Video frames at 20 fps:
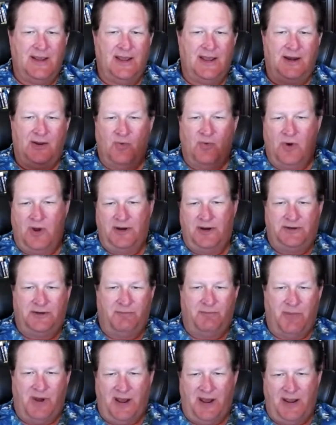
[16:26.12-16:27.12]
and he wanted
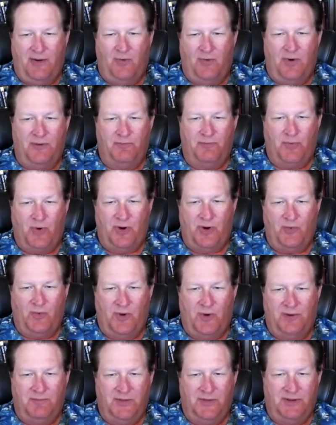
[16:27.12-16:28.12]
to buy a
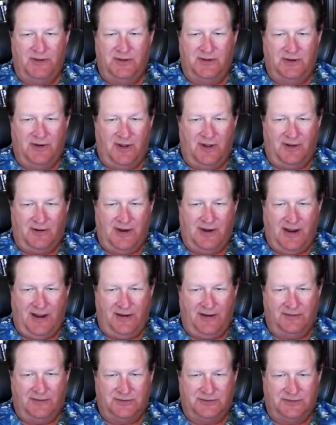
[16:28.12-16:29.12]
$1.1 million
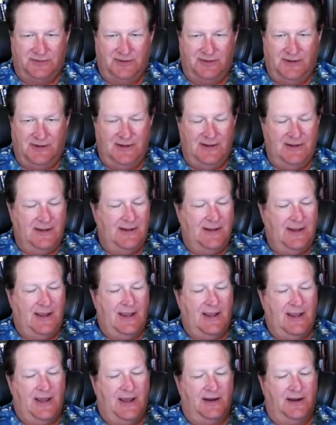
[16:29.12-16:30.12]
house.
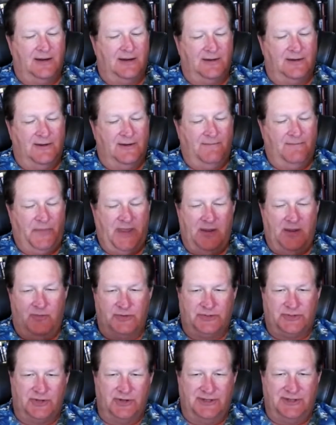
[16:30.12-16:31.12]
And he was
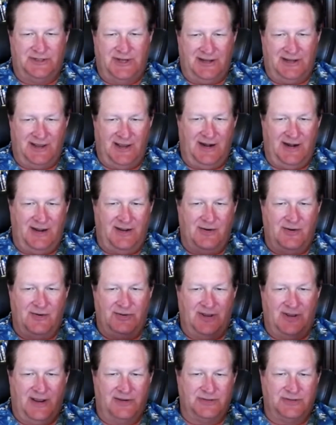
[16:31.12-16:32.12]
going to take that
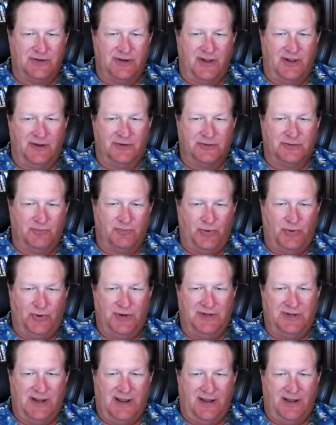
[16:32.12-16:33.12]
$800,000 and put it
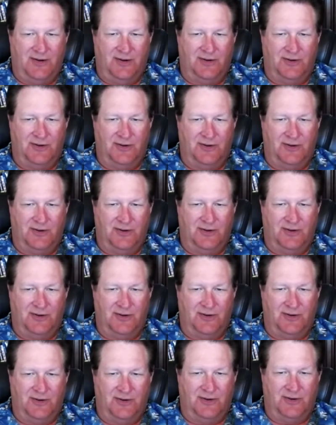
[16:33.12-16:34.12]
down on the
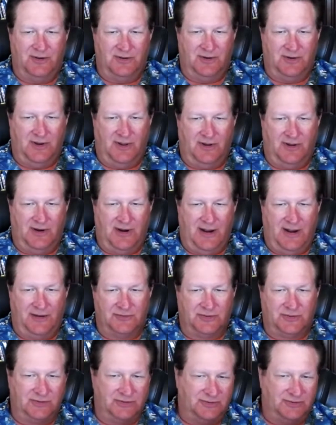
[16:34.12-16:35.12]
$1.1 million
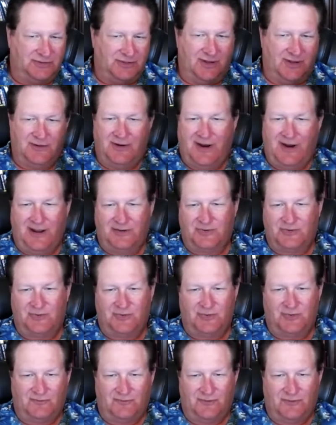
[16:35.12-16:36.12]
house, because his other house
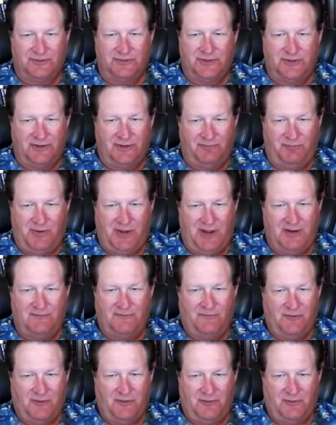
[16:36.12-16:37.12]
was virtually paid
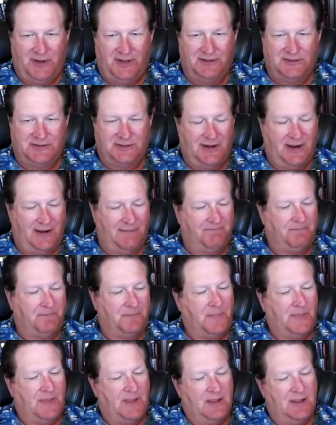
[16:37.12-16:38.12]
for by this
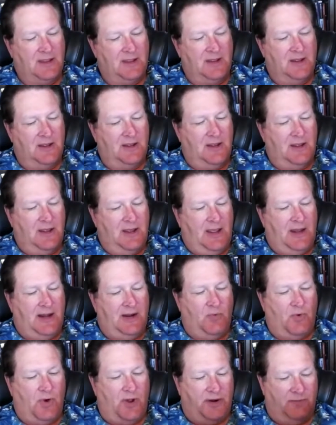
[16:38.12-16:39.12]
time. And he
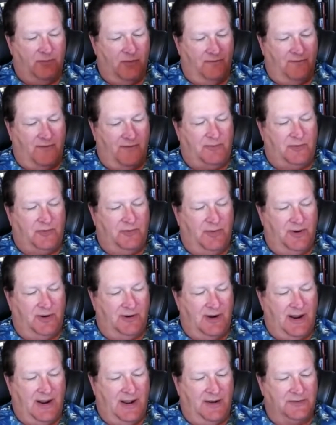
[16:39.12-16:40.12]
wanted to move up to a bigger
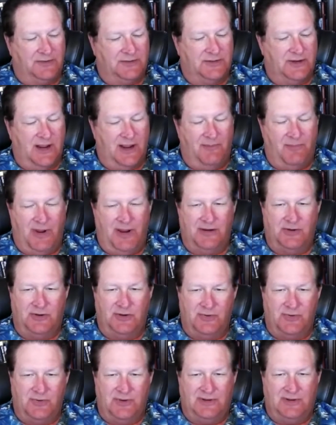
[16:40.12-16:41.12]
house. Now, by
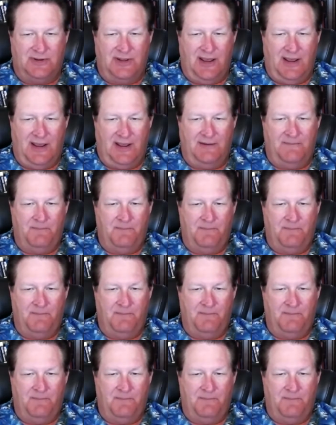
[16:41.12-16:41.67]
doing that,